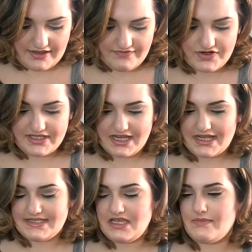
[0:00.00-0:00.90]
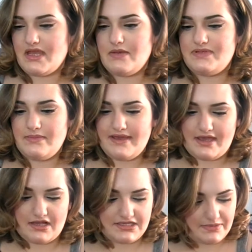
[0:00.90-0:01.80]
First thing I see in my Ipsy
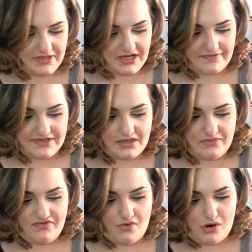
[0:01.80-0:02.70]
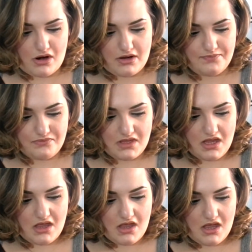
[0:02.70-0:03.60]
bag, something I've seen before.
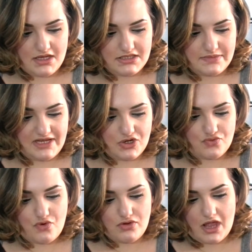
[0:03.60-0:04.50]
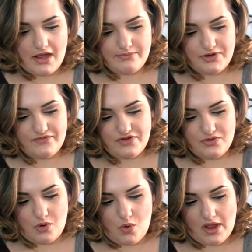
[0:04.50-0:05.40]
Demeter Roll On
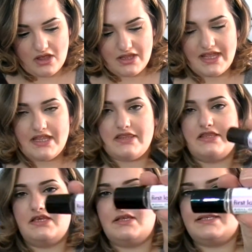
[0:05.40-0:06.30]
Perfume Oil in the